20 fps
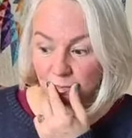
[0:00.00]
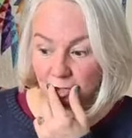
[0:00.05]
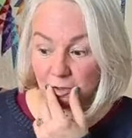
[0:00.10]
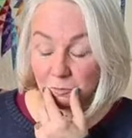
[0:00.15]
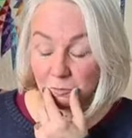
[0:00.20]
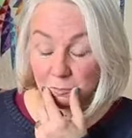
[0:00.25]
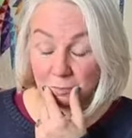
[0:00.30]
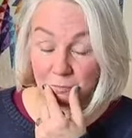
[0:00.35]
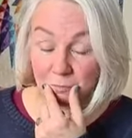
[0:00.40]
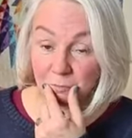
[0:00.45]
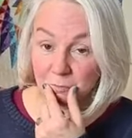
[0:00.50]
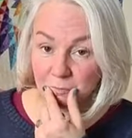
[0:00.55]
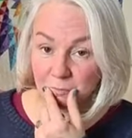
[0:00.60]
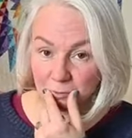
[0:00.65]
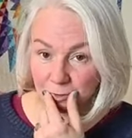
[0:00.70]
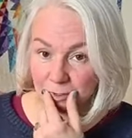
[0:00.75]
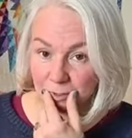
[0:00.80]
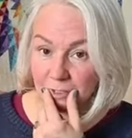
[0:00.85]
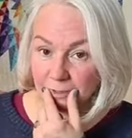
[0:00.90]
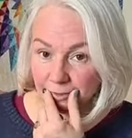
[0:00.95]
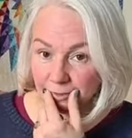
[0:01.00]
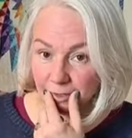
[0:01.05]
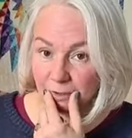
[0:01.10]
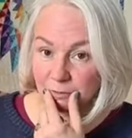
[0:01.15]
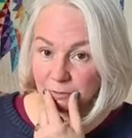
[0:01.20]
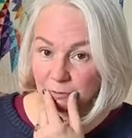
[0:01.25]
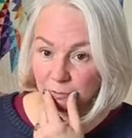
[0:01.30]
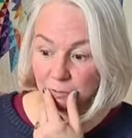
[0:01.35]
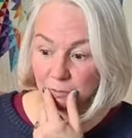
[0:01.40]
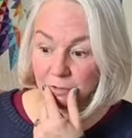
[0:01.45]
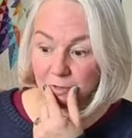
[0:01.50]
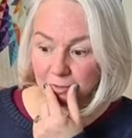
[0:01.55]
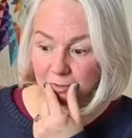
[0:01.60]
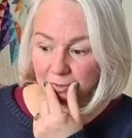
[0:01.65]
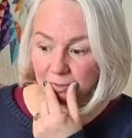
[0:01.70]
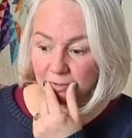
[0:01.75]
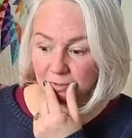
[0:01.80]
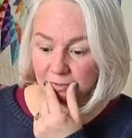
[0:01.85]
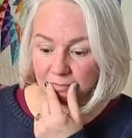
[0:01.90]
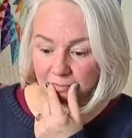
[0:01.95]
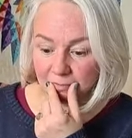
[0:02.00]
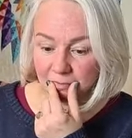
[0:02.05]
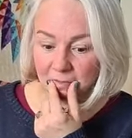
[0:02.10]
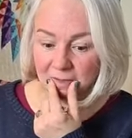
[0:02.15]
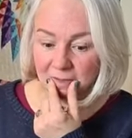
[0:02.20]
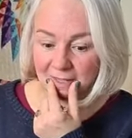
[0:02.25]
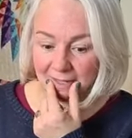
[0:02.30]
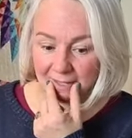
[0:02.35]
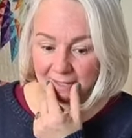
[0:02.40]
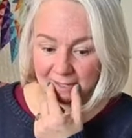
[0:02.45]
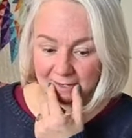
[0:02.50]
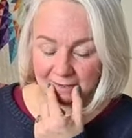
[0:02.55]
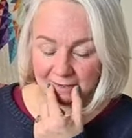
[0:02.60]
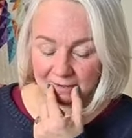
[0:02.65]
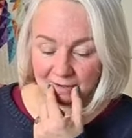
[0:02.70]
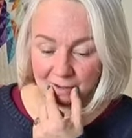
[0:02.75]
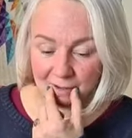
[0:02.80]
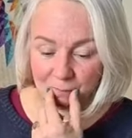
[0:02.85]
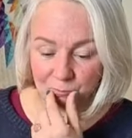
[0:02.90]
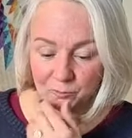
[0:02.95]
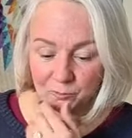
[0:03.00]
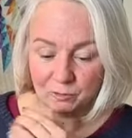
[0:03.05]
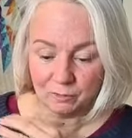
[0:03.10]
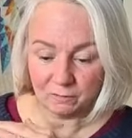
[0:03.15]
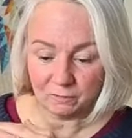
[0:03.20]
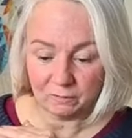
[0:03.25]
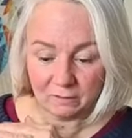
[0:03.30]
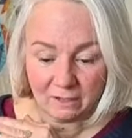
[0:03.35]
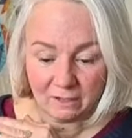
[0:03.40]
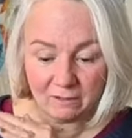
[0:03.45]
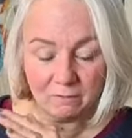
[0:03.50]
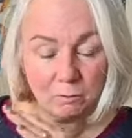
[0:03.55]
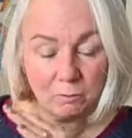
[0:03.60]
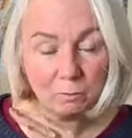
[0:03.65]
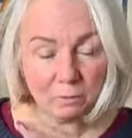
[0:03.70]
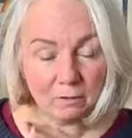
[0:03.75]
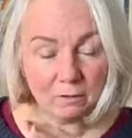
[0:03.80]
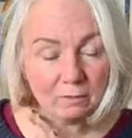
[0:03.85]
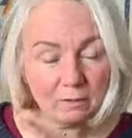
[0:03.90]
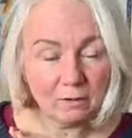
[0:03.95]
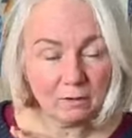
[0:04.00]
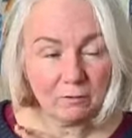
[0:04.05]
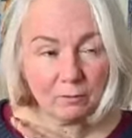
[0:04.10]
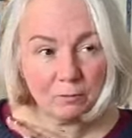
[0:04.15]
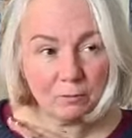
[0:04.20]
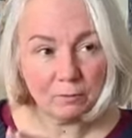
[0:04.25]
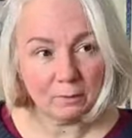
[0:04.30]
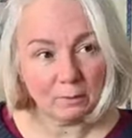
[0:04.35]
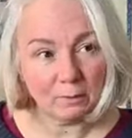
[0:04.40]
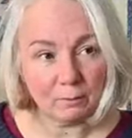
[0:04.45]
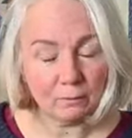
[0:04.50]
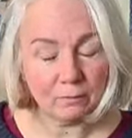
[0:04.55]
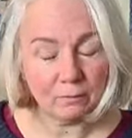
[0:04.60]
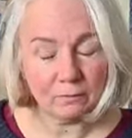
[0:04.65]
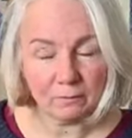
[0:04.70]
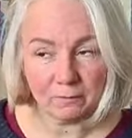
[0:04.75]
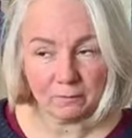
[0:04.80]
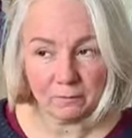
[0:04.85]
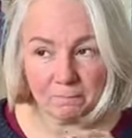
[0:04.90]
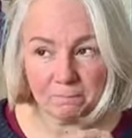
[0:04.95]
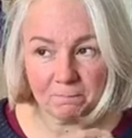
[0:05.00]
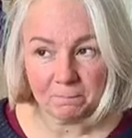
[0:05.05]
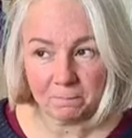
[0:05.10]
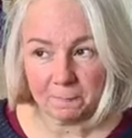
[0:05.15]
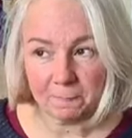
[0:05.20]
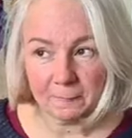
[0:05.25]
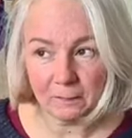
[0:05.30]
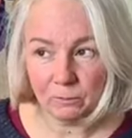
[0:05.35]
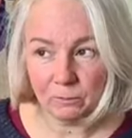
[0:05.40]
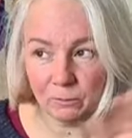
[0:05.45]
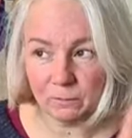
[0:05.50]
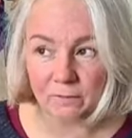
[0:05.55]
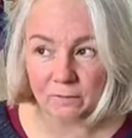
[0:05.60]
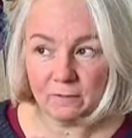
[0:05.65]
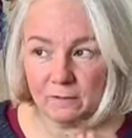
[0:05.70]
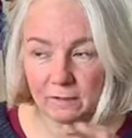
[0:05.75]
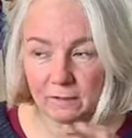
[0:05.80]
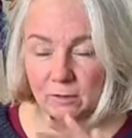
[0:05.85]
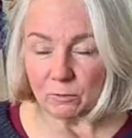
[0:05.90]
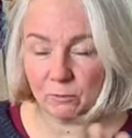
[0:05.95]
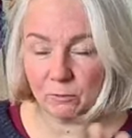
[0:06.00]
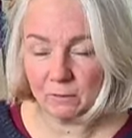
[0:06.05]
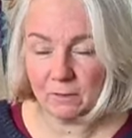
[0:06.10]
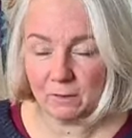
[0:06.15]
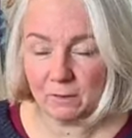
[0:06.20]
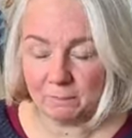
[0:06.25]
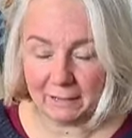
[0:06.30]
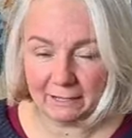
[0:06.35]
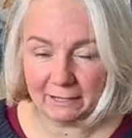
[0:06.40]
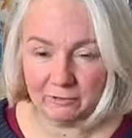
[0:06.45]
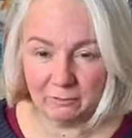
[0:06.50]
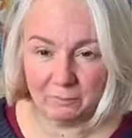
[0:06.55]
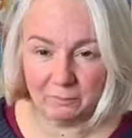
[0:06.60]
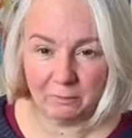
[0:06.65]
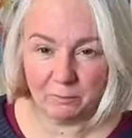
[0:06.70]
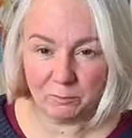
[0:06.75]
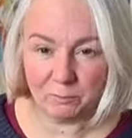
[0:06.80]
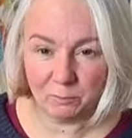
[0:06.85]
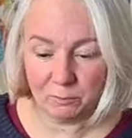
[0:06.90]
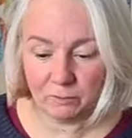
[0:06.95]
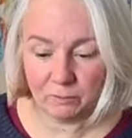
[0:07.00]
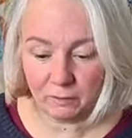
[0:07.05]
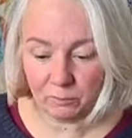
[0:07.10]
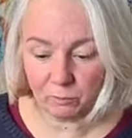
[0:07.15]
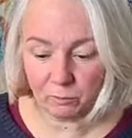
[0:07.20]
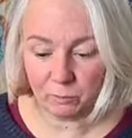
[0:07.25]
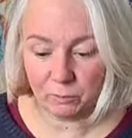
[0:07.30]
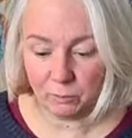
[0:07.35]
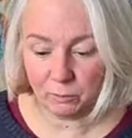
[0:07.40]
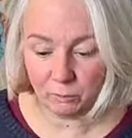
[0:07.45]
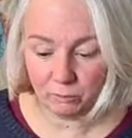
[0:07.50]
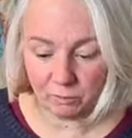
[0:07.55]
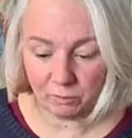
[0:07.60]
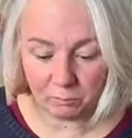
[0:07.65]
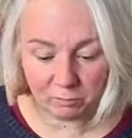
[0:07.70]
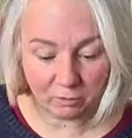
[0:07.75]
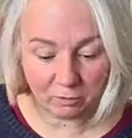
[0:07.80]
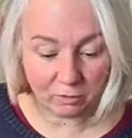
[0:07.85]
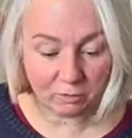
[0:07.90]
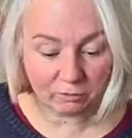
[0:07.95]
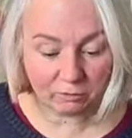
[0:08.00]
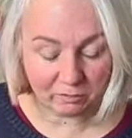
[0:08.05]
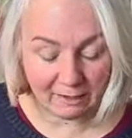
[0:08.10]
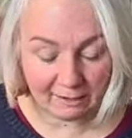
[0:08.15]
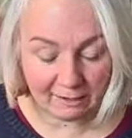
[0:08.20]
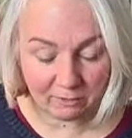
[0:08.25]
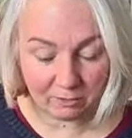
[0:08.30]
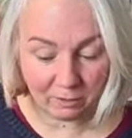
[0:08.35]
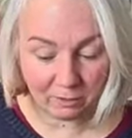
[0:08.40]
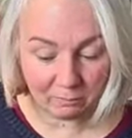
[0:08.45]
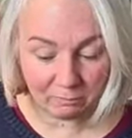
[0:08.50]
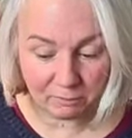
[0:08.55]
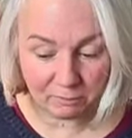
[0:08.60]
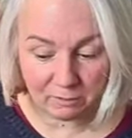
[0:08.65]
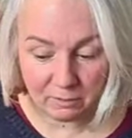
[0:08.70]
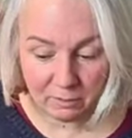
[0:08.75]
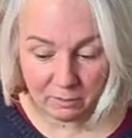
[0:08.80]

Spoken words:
It's been really nice to work on, and it's one of those quilts, you'll see the pattern, but it's one of those quilts, the blocks end up